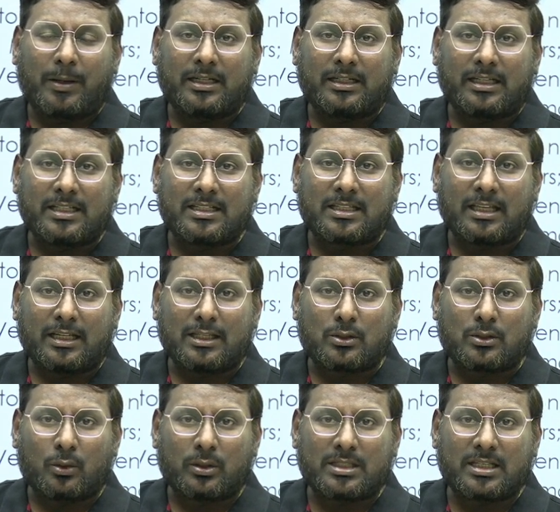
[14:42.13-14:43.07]
is
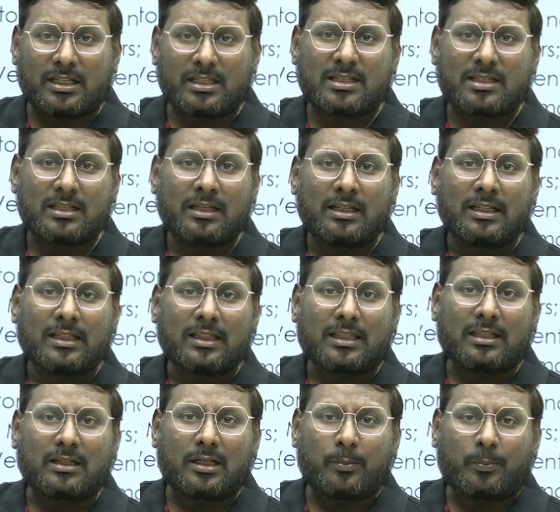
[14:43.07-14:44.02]
resources,
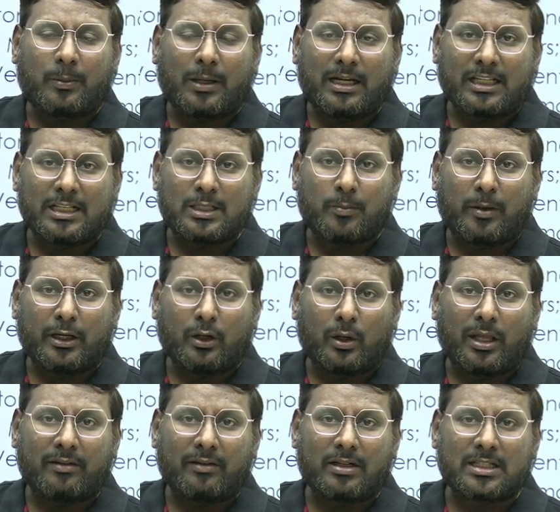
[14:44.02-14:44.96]
third part is
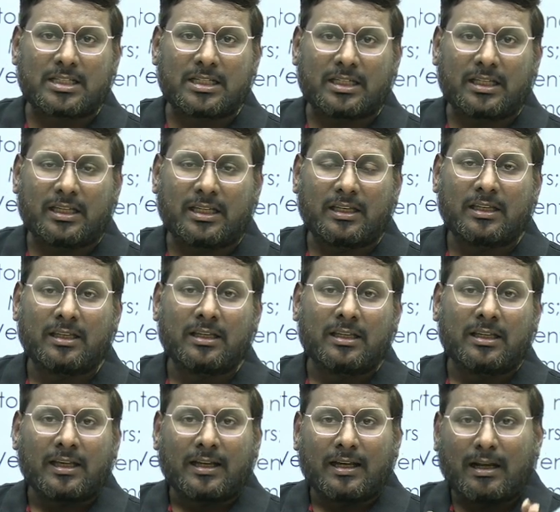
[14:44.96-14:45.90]
biodiversity.
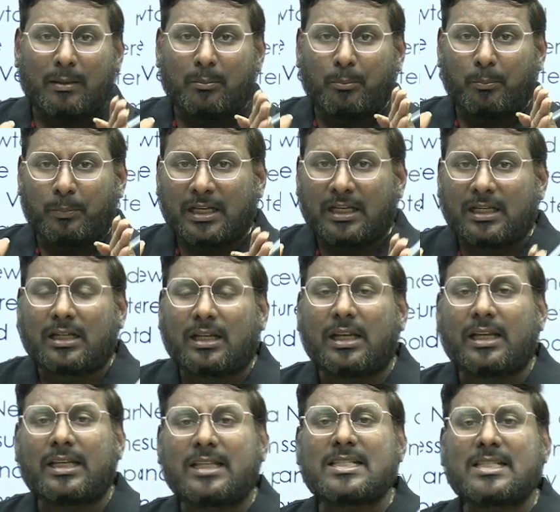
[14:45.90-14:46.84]
Completely
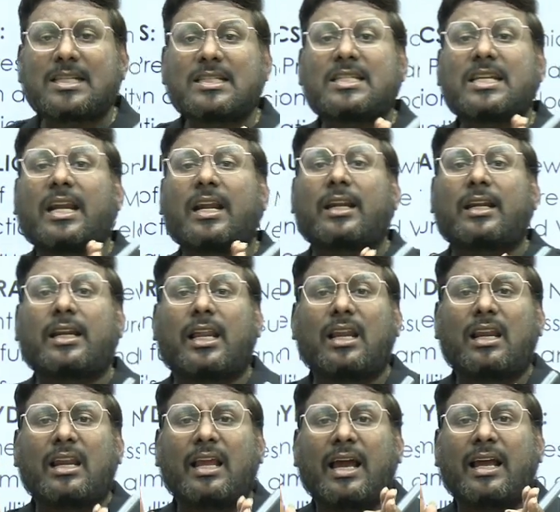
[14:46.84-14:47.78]
it is
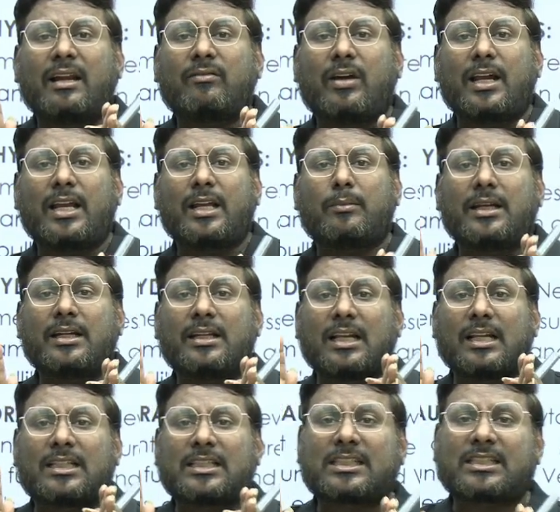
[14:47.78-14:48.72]
general
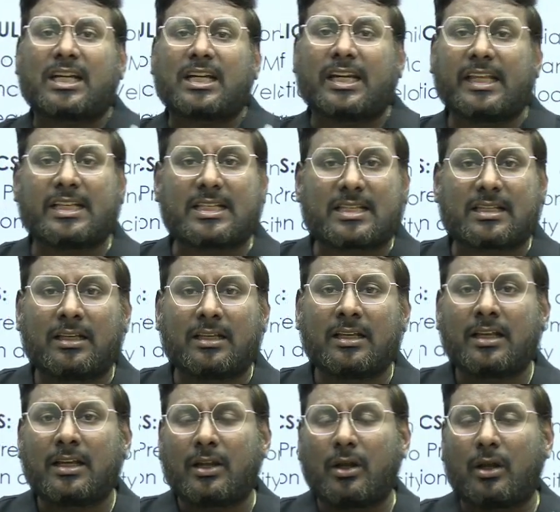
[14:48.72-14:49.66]
environmental studies,
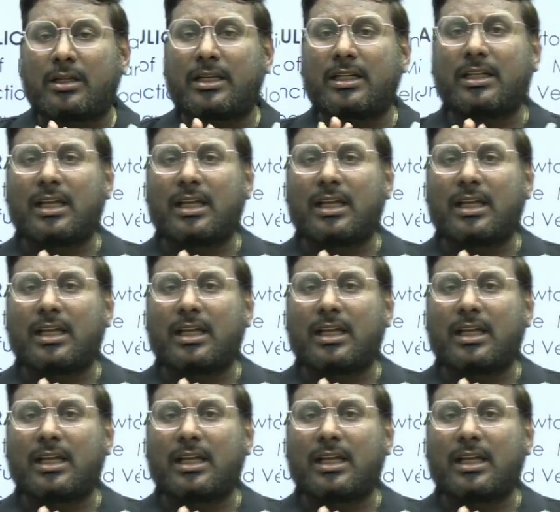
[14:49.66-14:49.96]
not at